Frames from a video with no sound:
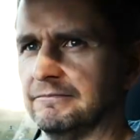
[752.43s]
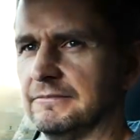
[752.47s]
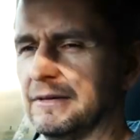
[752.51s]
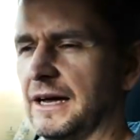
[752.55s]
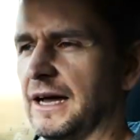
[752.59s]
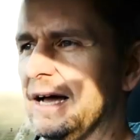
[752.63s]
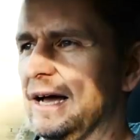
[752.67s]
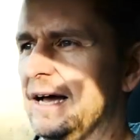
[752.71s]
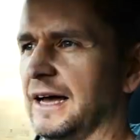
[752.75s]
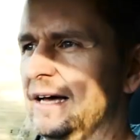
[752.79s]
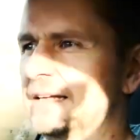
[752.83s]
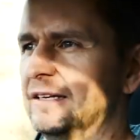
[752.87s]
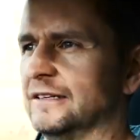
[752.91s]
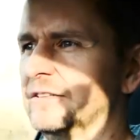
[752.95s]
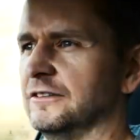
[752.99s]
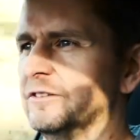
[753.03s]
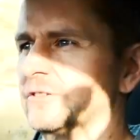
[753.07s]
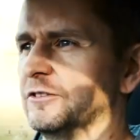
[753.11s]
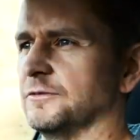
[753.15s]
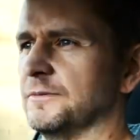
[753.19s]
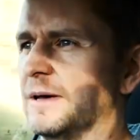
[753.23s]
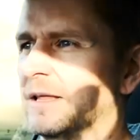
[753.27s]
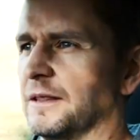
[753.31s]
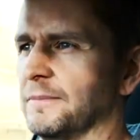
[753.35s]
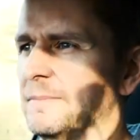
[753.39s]
and
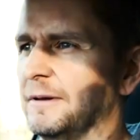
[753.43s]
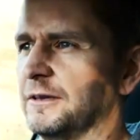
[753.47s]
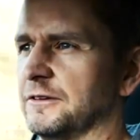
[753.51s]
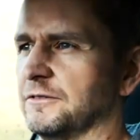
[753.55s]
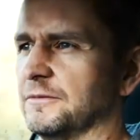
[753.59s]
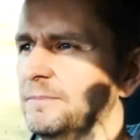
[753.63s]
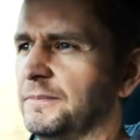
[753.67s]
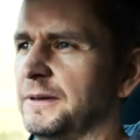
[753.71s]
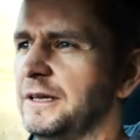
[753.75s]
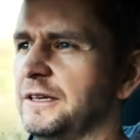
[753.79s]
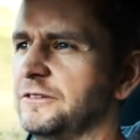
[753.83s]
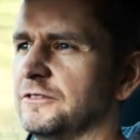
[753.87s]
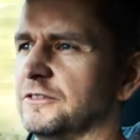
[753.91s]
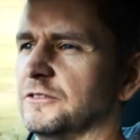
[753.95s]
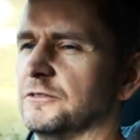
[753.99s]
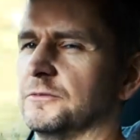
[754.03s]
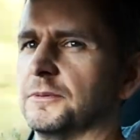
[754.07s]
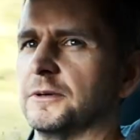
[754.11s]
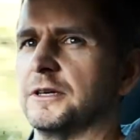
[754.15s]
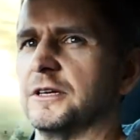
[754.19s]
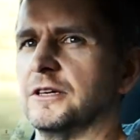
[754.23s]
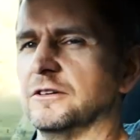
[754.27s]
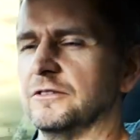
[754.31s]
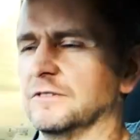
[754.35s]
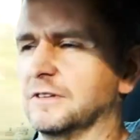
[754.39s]
some other bits and pieces,
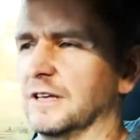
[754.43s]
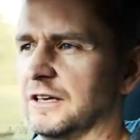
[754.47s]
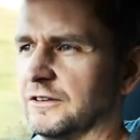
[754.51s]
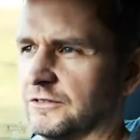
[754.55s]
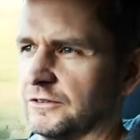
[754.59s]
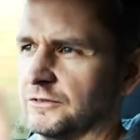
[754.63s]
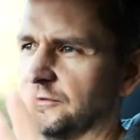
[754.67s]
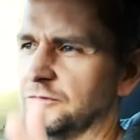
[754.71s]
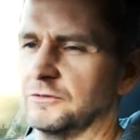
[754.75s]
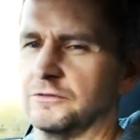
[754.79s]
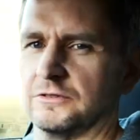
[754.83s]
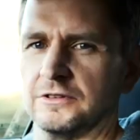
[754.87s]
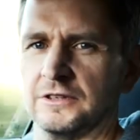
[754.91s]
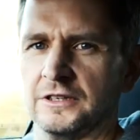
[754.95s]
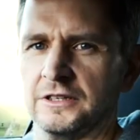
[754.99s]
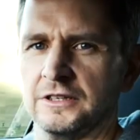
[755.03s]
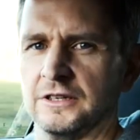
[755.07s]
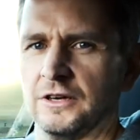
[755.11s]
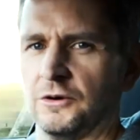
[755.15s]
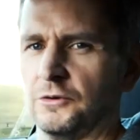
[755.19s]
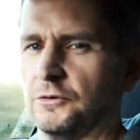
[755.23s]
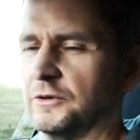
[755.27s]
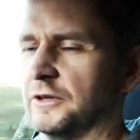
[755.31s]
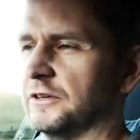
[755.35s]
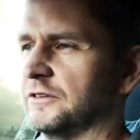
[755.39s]
because there's obviously
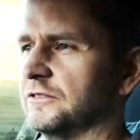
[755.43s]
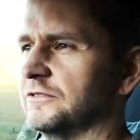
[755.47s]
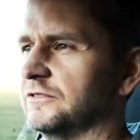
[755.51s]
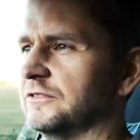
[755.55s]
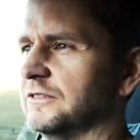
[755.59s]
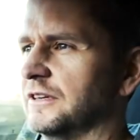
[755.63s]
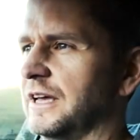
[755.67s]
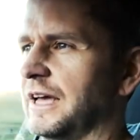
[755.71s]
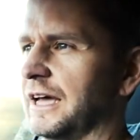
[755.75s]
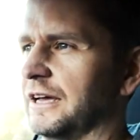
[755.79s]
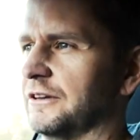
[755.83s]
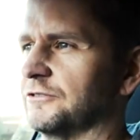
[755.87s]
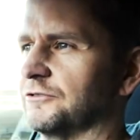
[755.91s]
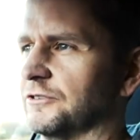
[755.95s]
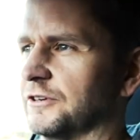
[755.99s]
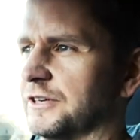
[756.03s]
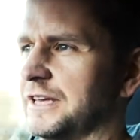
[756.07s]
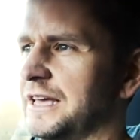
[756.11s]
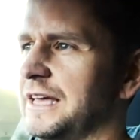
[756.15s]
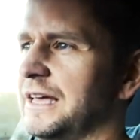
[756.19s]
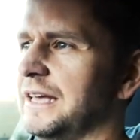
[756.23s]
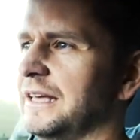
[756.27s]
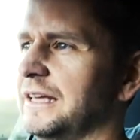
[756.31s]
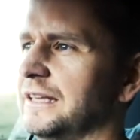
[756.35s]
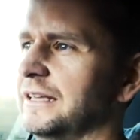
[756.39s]
all this extra
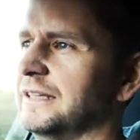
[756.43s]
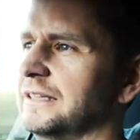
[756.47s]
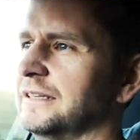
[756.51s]
kit